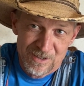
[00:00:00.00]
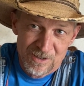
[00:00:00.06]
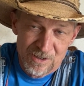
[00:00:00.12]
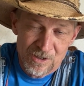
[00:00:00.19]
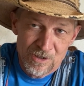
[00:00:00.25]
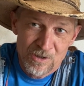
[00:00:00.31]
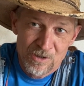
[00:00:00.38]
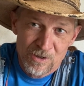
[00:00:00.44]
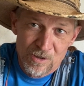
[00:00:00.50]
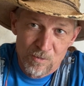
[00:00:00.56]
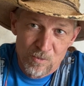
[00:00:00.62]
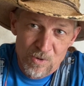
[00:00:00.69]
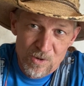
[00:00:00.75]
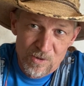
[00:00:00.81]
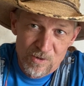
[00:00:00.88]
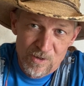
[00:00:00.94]
to hook a
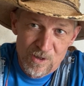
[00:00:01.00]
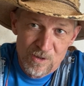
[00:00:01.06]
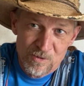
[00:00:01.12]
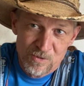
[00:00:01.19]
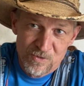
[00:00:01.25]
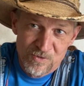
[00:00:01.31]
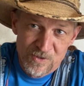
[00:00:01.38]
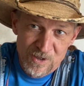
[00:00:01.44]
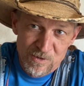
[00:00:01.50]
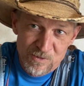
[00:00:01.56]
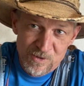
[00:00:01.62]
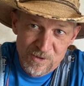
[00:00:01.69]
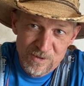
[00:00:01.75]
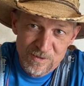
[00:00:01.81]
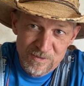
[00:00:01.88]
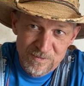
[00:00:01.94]
water hose
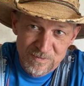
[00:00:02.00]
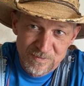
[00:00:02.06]
filter